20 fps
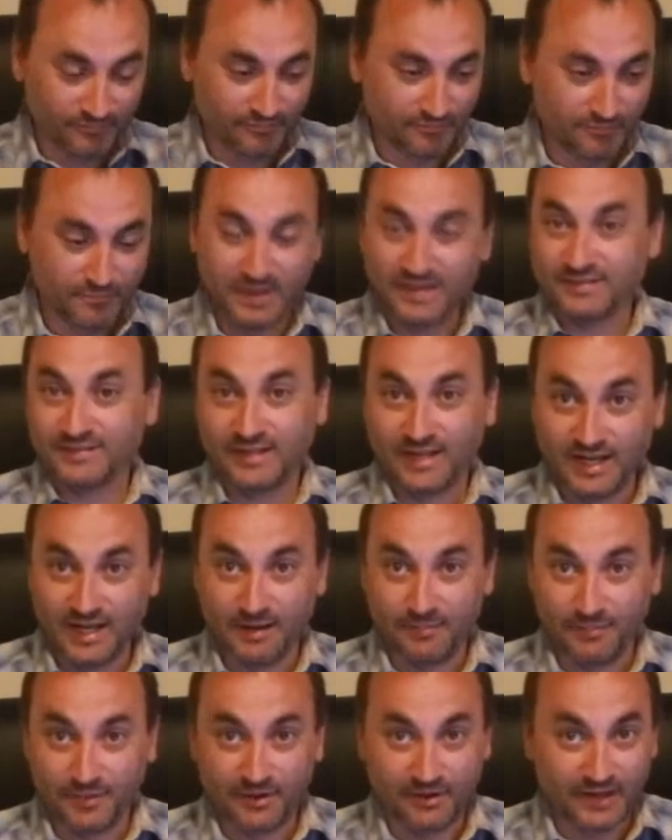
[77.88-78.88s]
mess that
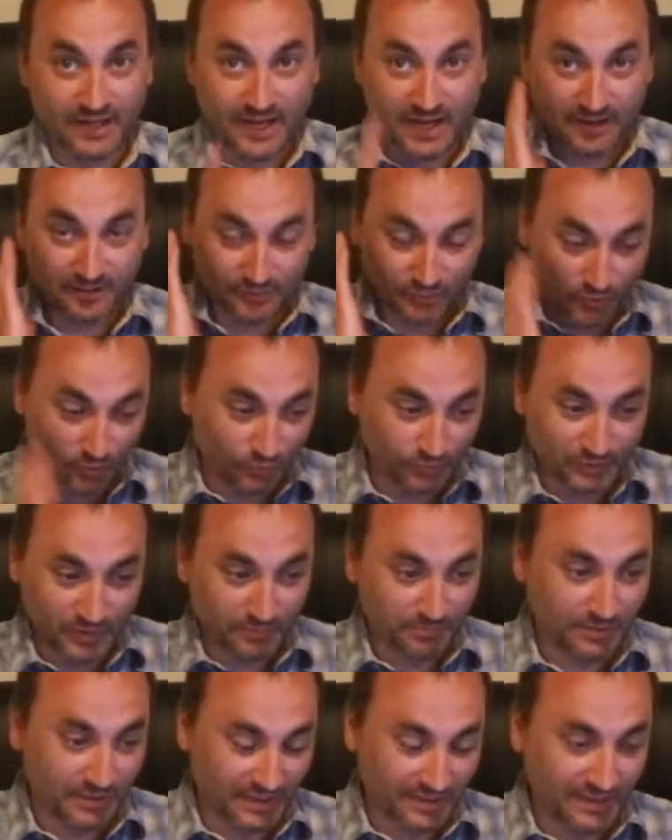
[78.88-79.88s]
up. I already had the whole day
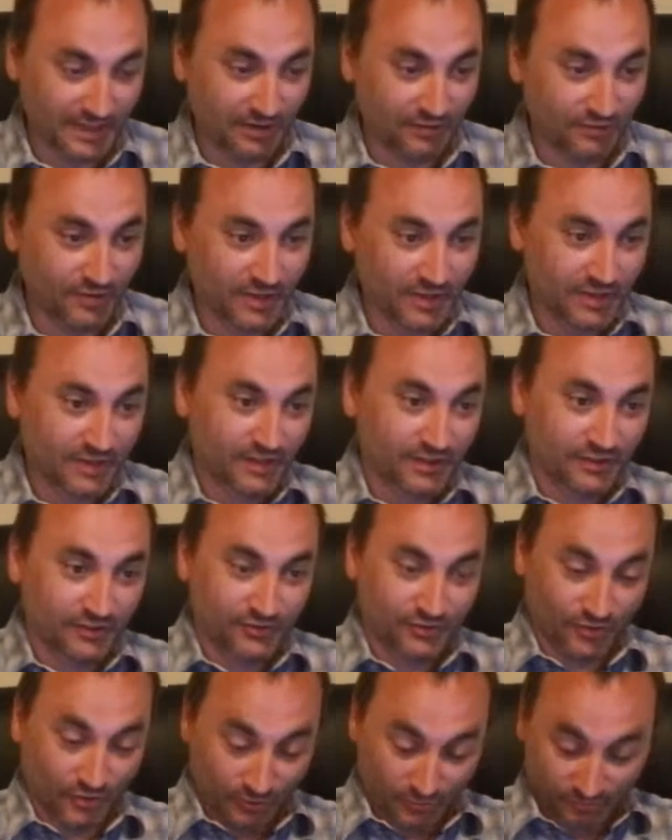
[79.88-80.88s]
planned out.
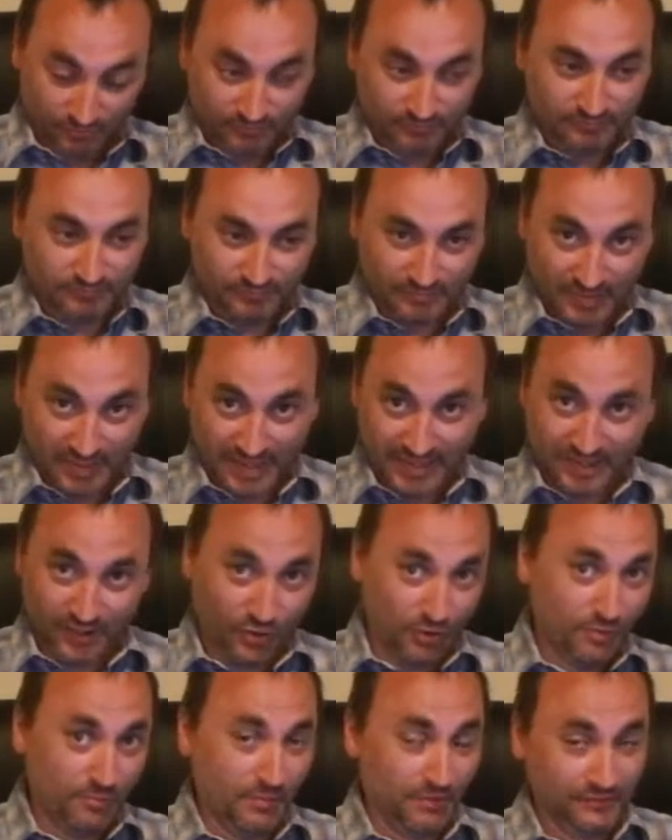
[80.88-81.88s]
So I get
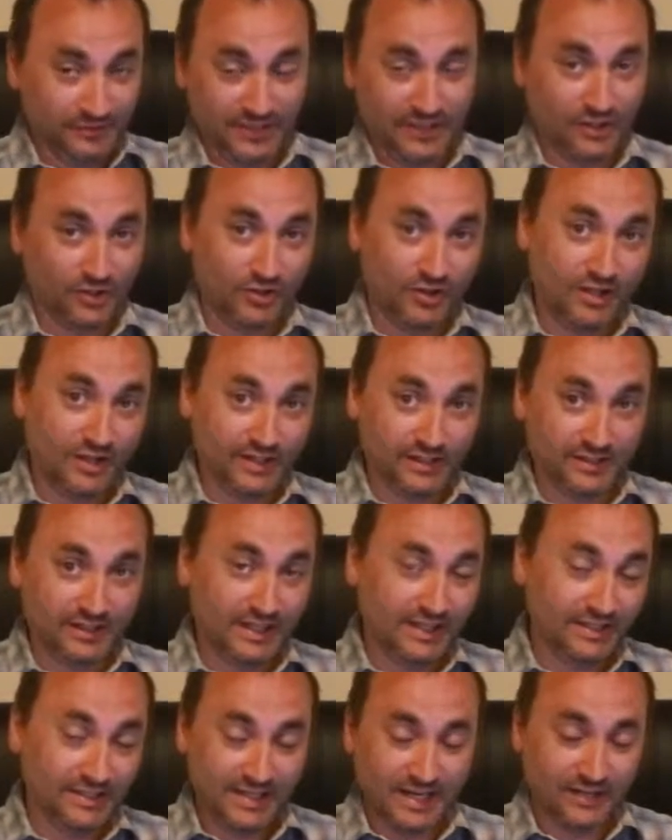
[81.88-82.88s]
home about 10 o'clock at
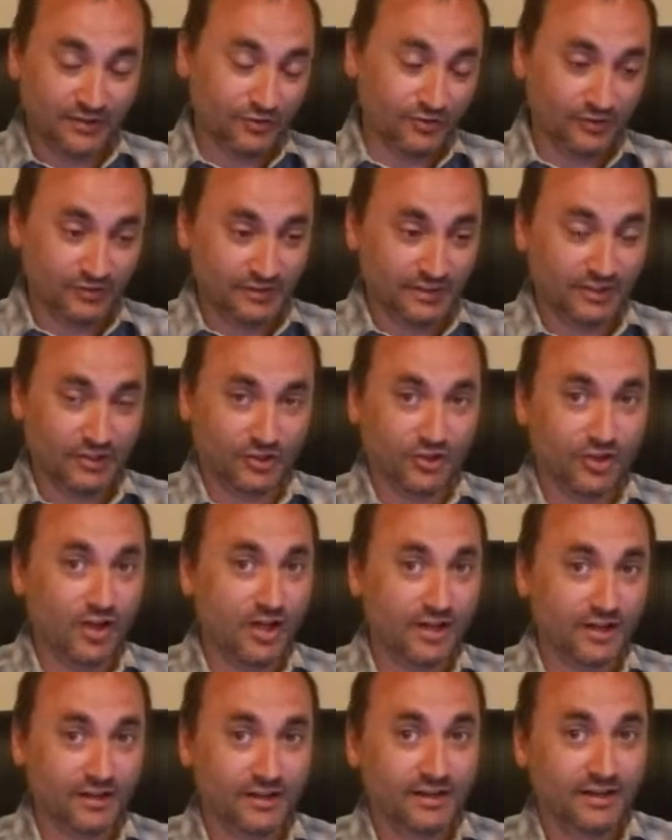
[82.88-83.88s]
night, 9:30, 10
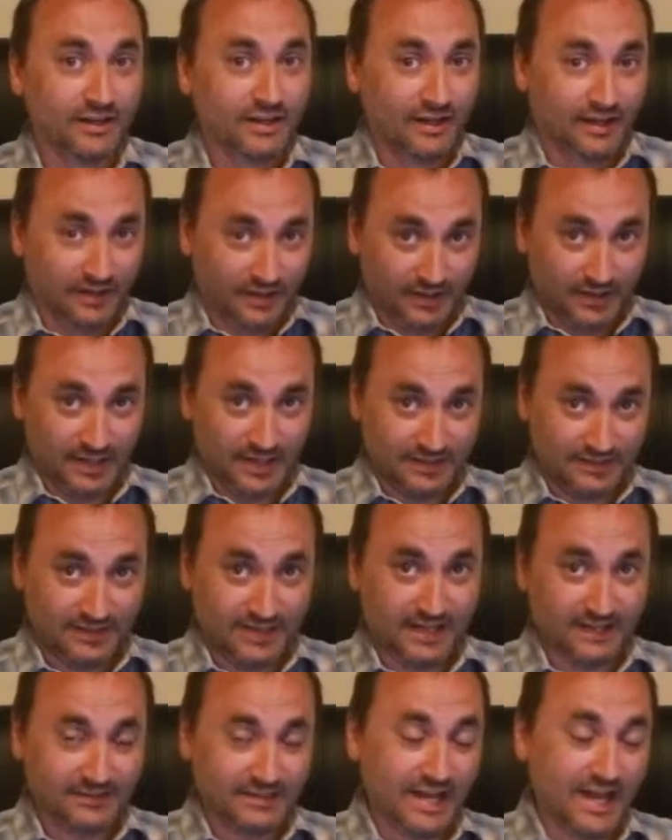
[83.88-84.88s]
o'clock, and I
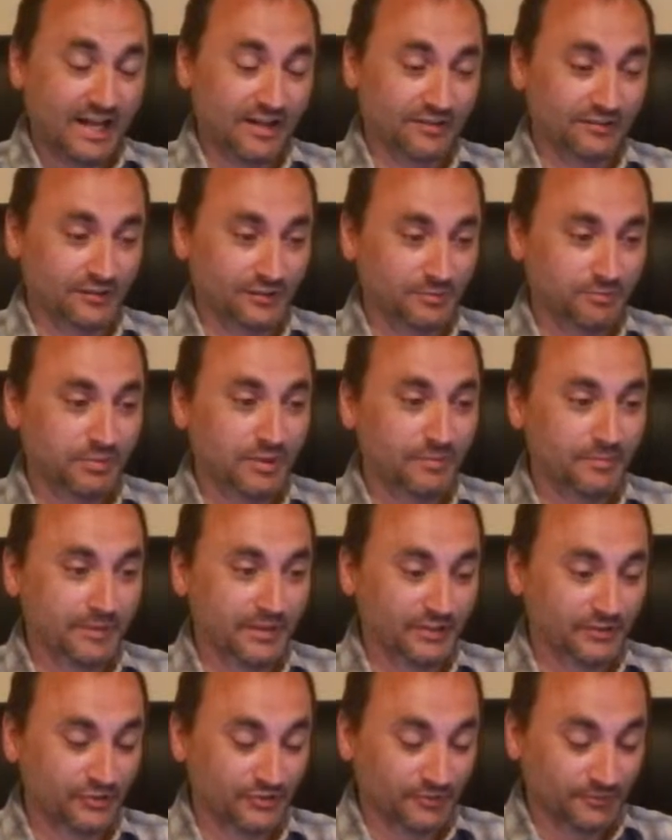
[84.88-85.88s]
start tackling this plumbing
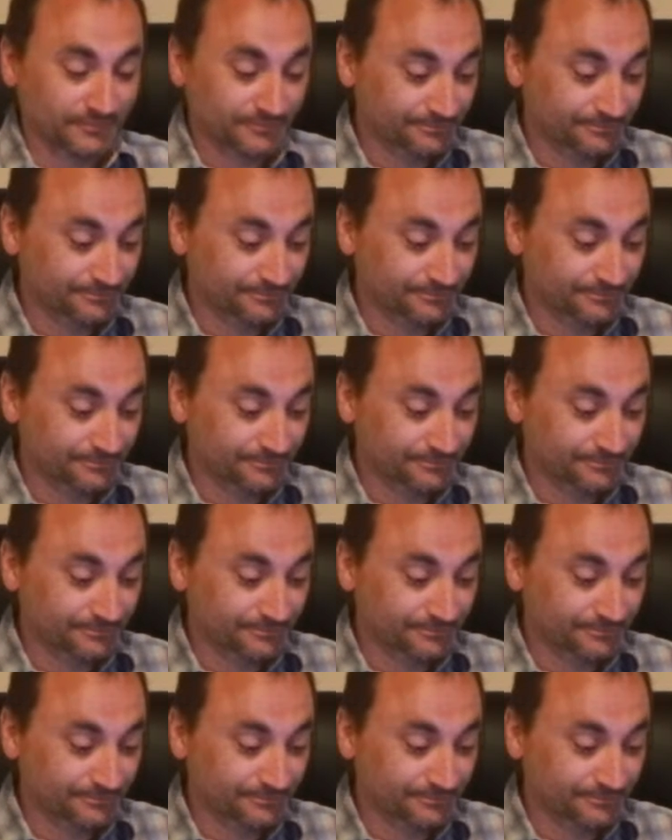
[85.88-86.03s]
issue.